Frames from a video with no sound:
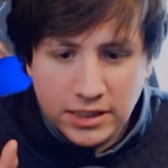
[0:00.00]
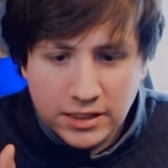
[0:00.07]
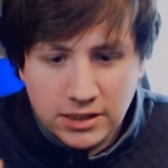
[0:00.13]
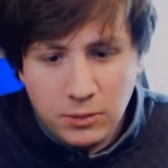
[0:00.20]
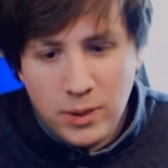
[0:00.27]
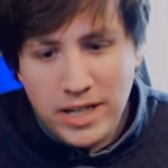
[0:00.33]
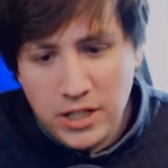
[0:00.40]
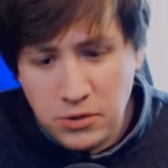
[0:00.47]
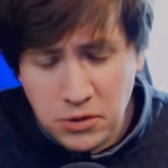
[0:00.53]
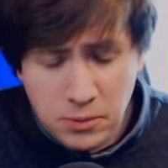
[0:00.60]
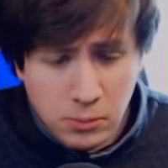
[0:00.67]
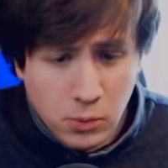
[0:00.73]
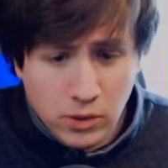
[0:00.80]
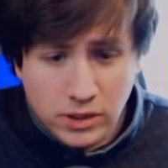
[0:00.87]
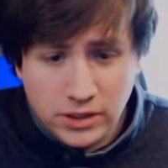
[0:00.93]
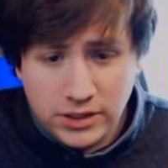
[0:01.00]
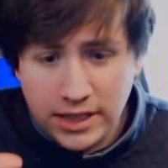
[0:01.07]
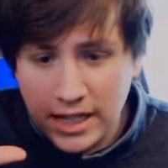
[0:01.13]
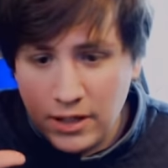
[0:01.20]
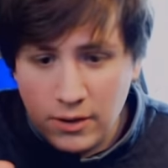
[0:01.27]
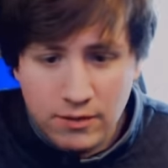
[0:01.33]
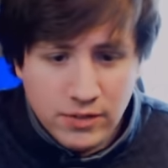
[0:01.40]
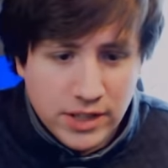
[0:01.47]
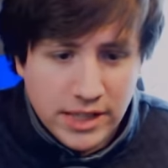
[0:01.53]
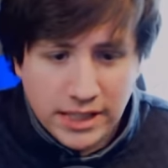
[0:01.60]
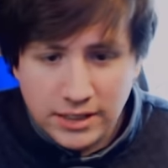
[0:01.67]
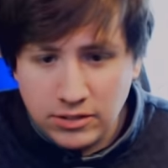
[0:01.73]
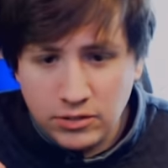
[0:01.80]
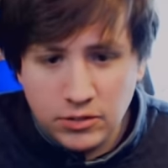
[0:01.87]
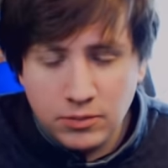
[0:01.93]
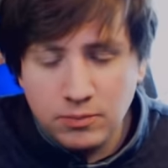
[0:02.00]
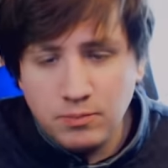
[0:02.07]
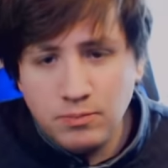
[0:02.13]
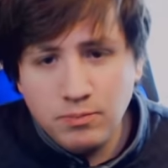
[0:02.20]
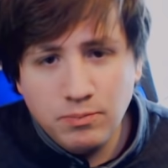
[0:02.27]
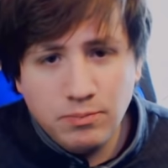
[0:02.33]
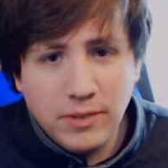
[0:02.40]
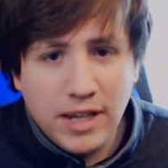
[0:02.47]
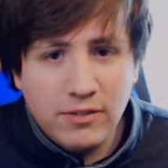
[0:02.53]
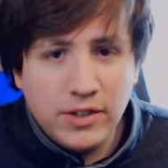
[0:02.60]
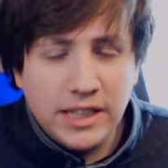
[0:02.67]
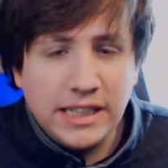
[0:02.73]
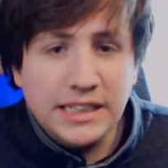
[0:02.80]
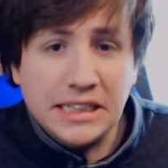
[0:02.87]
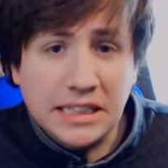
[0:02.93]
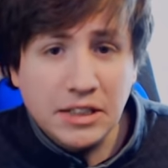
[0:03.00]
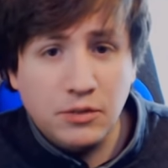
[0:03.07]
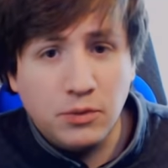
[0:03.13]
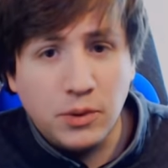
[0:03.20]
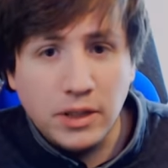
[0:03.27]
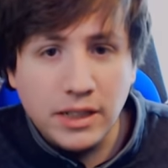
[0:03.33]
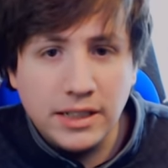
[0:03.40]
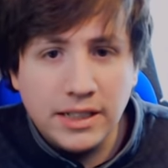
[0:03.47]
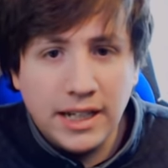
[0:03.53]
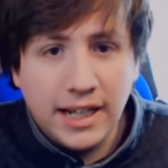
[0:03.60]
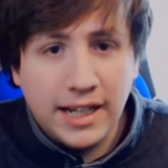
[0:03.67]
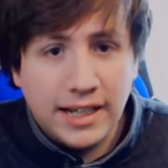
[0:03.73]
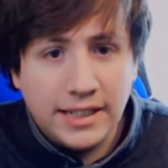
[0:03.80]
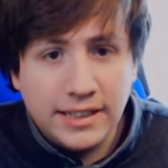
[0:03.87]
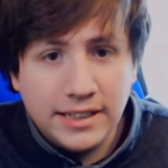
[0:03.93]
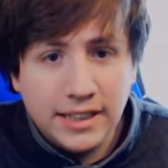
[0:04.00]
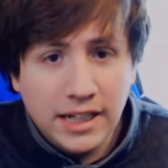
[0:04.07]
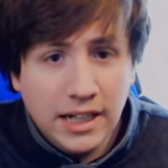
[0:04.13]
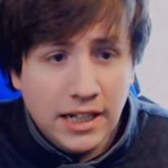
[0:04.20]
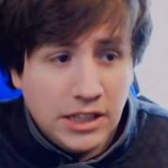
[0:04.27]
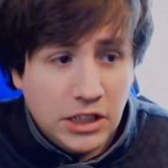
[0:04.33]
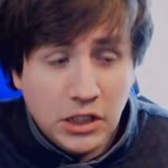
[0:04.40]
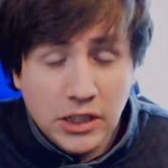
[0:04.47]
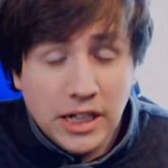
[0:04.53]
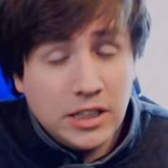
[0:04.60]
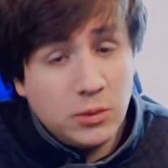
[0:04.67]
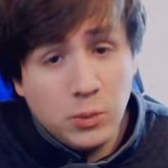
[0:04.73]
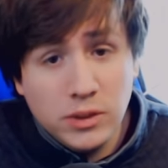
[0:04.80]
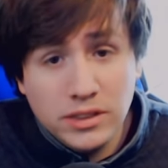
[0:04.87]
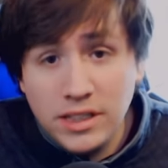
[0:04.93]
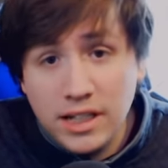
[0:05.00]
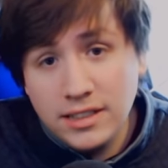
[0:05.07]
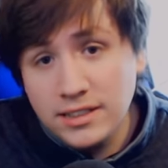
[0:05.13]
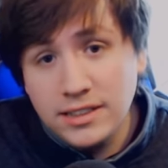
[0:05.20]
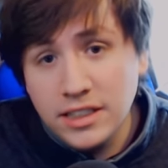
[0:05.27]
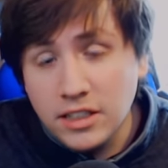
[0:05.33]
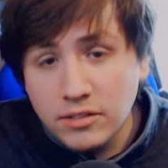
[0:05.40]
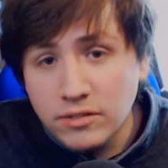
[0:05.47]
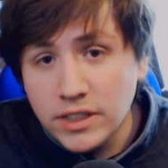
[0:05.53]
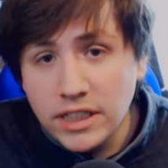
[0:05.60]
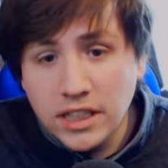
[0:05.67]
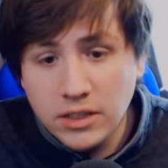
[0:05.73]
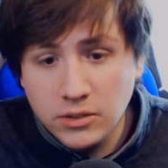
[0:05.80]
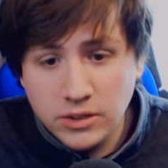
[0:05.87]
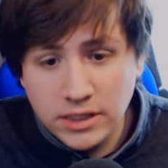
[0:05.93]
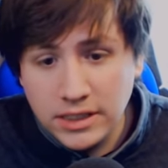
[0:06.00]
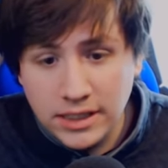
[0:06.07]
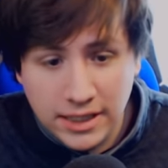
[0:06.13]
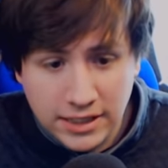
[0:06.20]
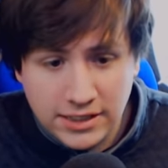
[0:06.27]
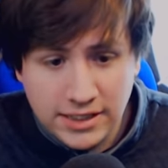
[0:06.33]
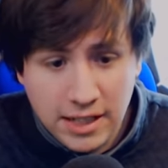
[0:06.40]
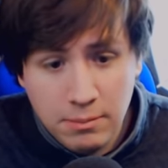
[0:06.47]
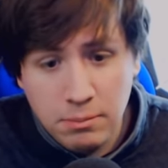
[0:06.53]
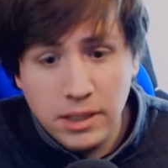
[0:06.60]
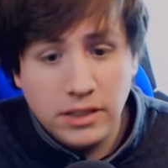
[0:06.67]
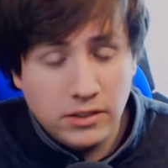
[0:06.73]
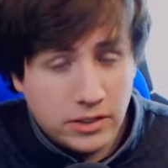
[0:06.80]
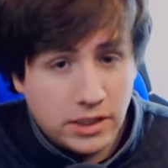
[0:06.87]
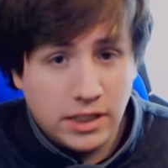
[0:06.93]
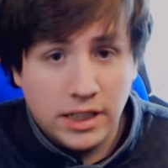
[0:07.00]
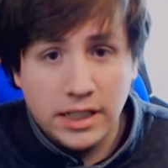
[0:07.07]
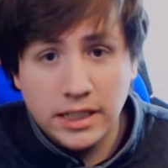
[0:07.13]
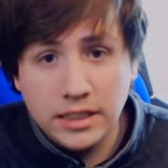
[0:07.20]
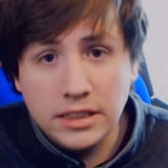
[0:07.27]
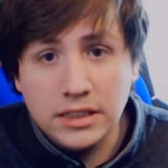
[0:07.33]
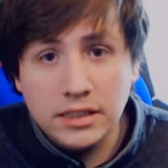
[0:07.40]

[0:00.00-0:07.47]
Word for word: The way YouTube works now, everything's everything's different and you guys will not see our videos unless that bell is clicked.